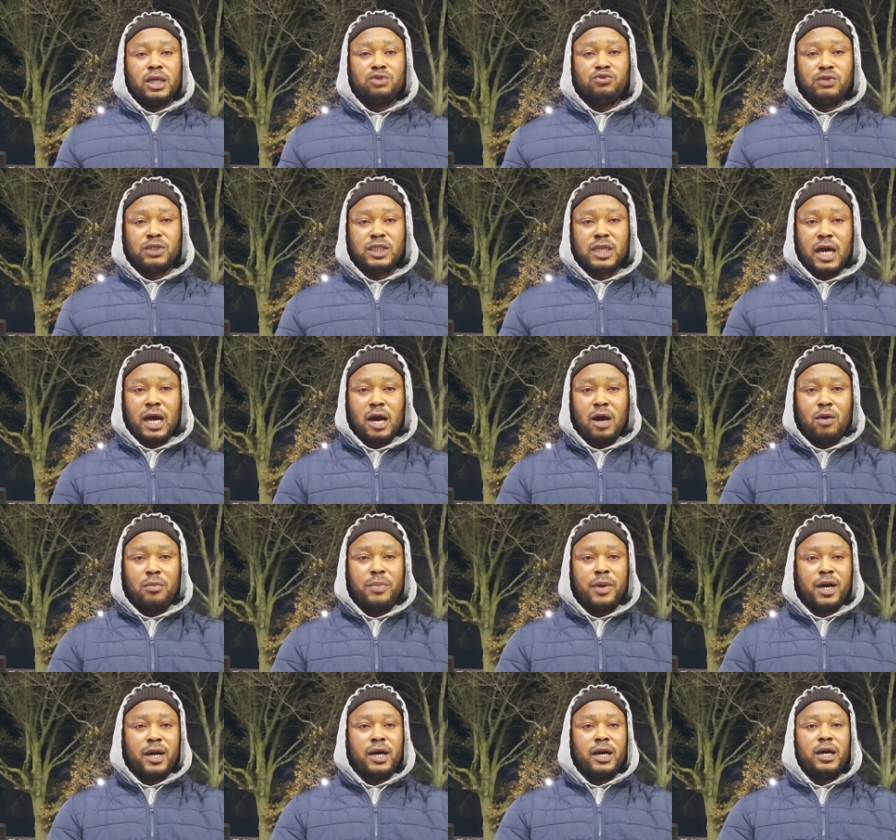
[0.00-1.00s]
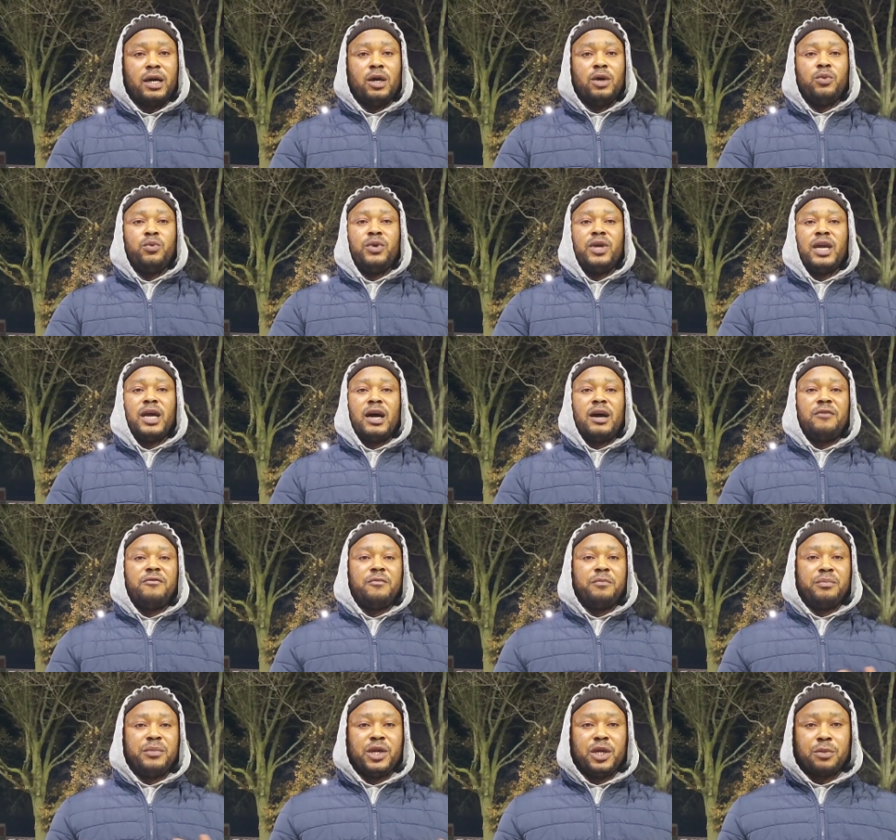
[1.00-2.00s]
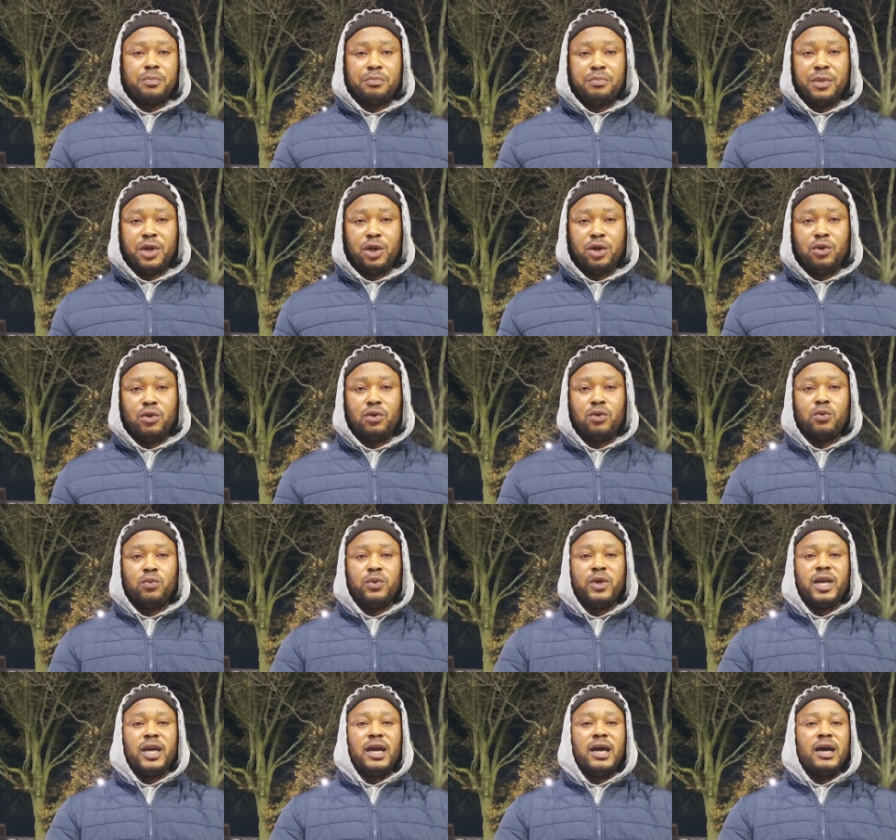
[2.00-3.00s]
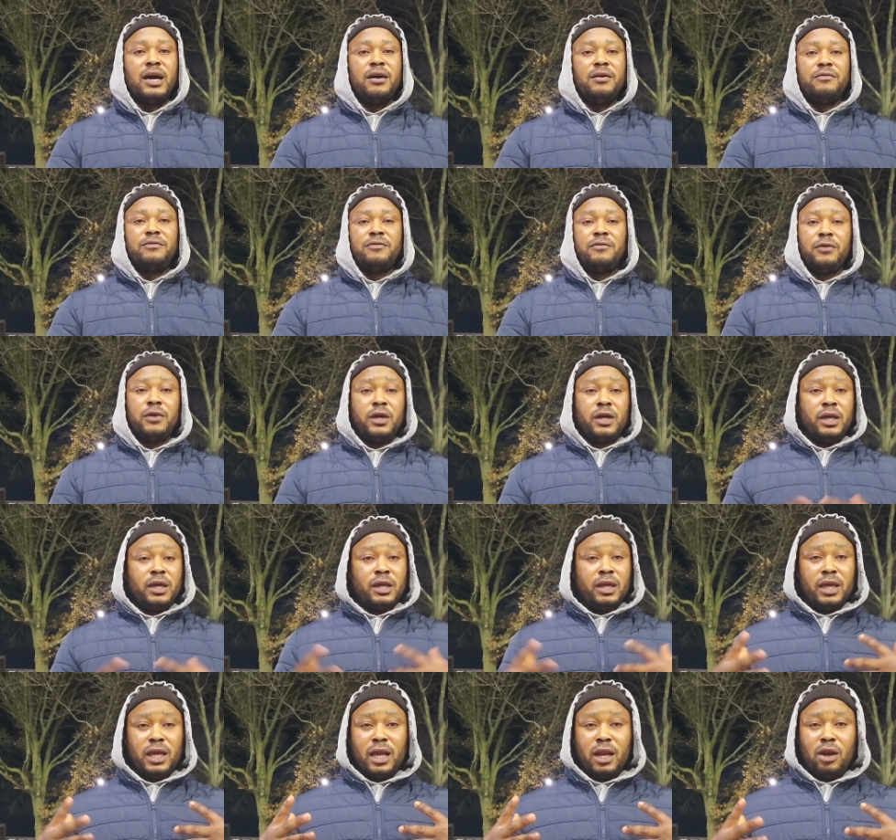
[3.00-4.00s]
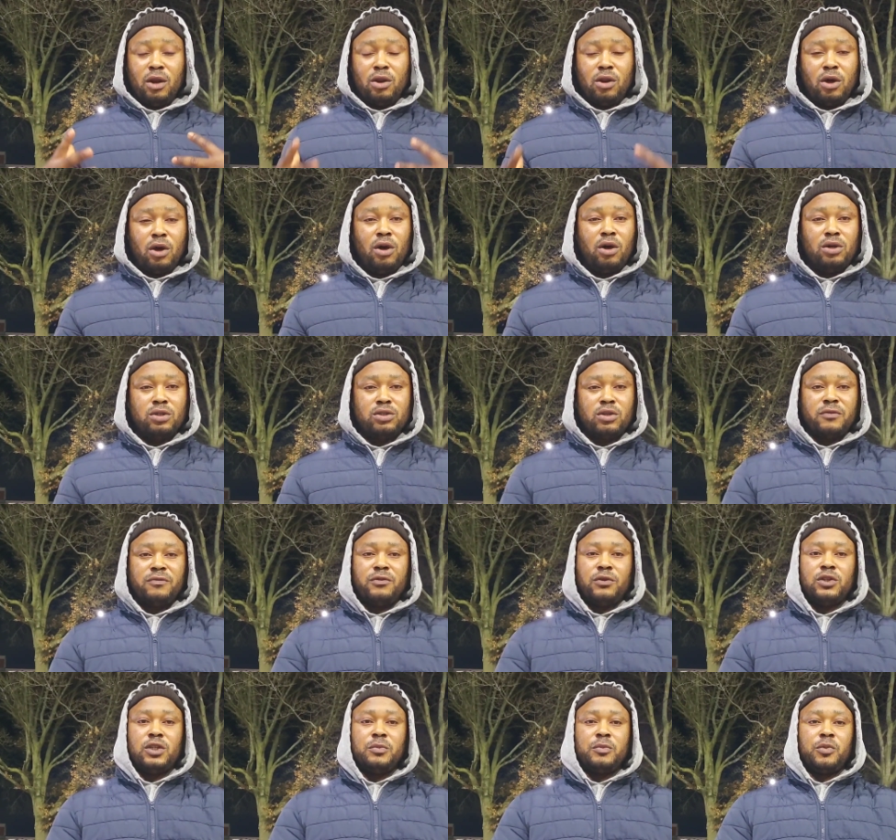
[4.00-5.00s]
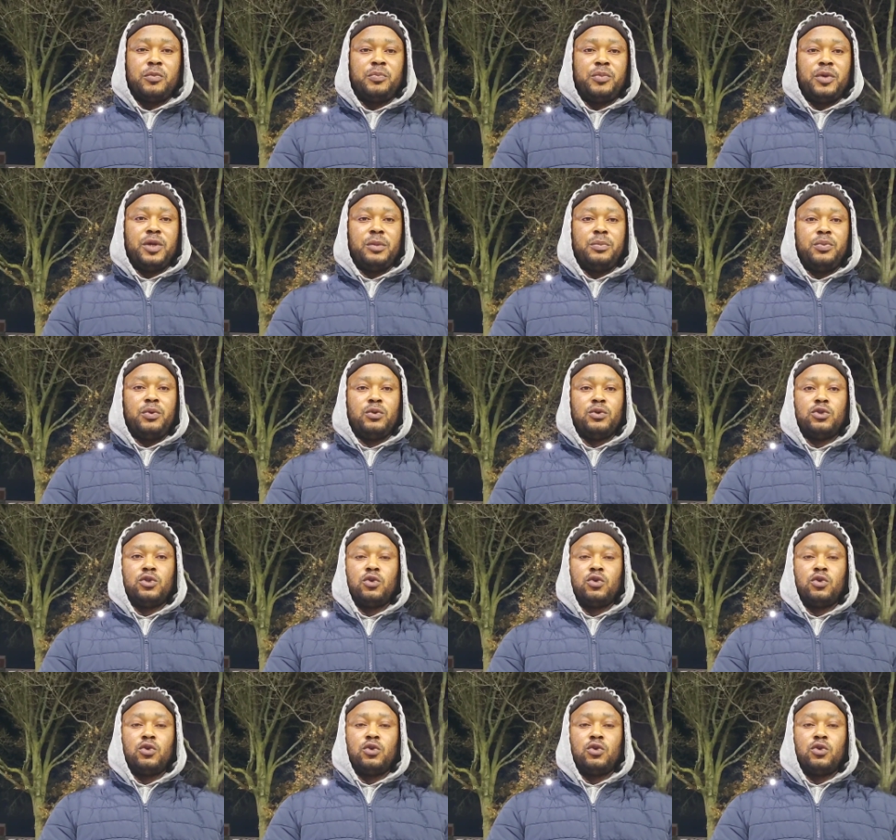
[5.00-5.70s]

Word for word: Idris Elba, we have Meek Mill, we have a lot of notable people.